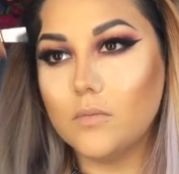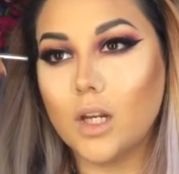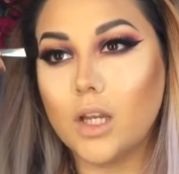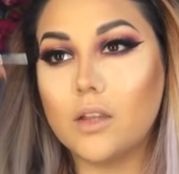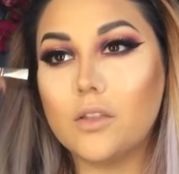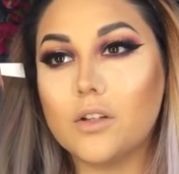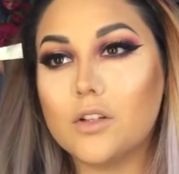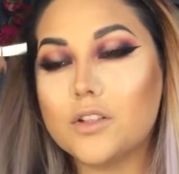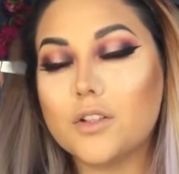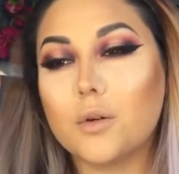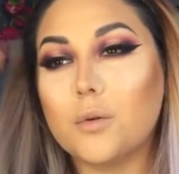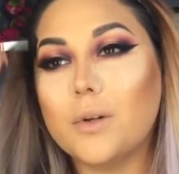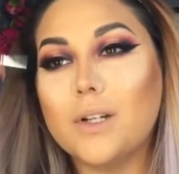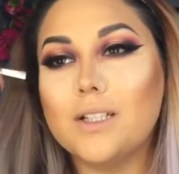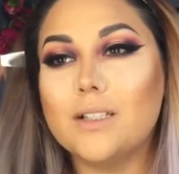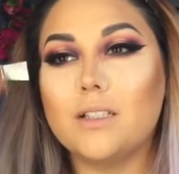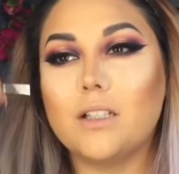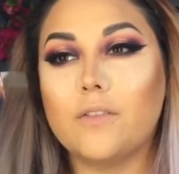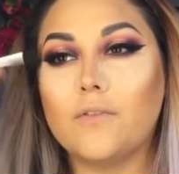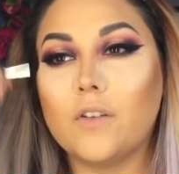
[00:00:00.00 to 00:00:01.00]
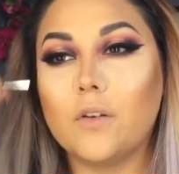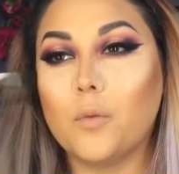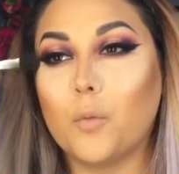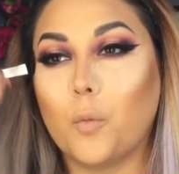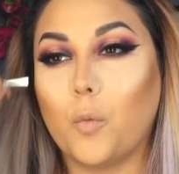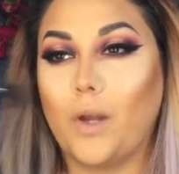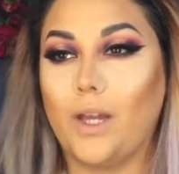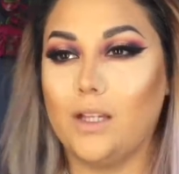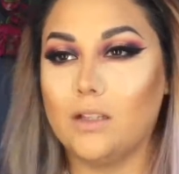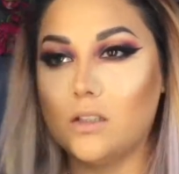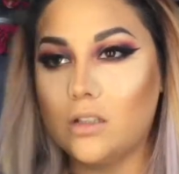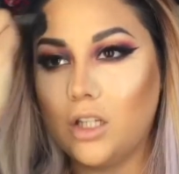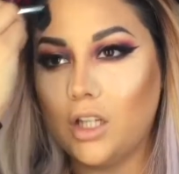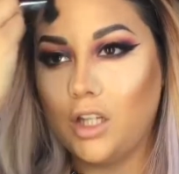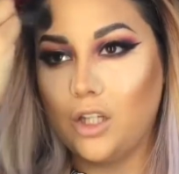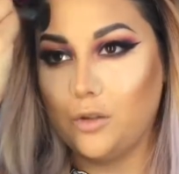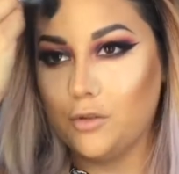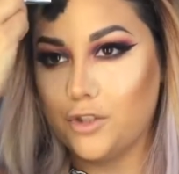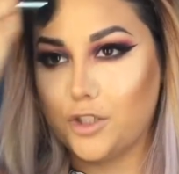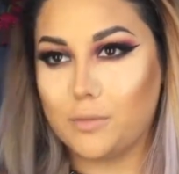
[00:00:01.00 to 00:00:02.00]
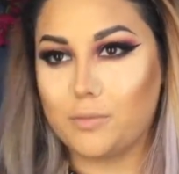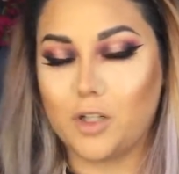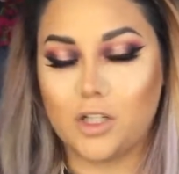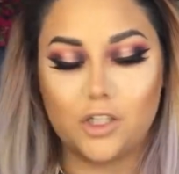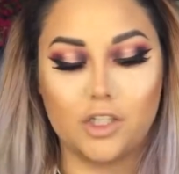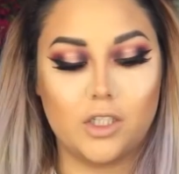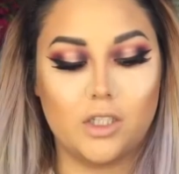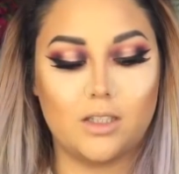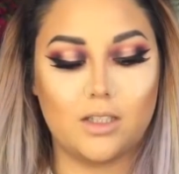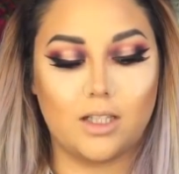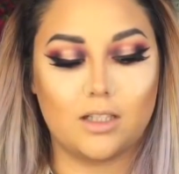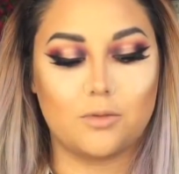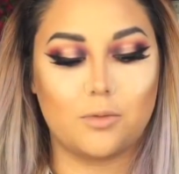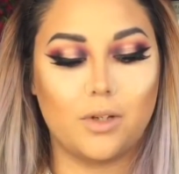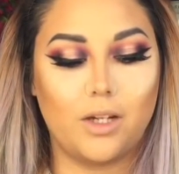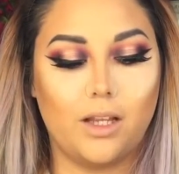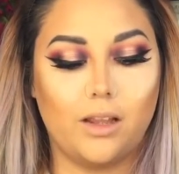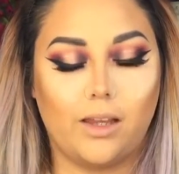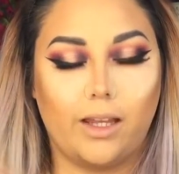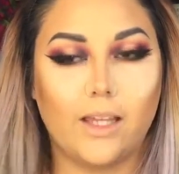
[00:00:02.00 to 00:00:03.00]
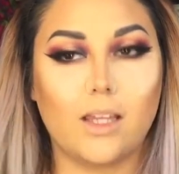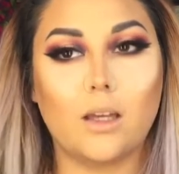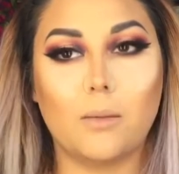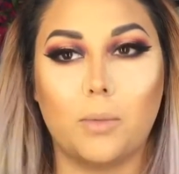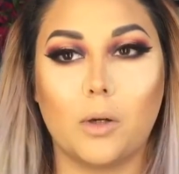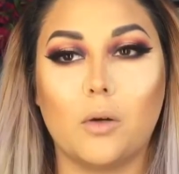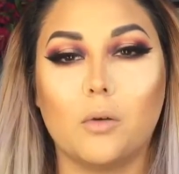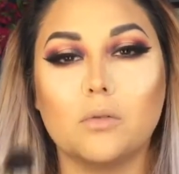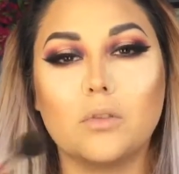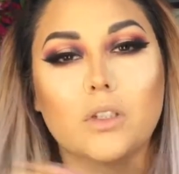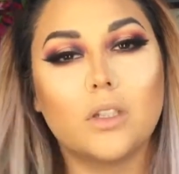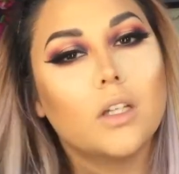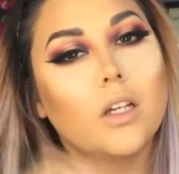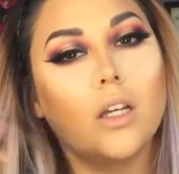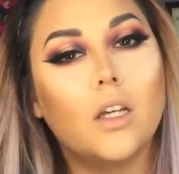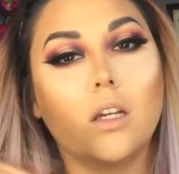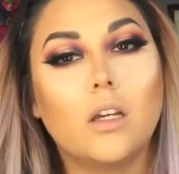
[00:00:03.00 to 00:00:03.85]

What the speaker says: And there's always different ways to use your brushes. That's what I like about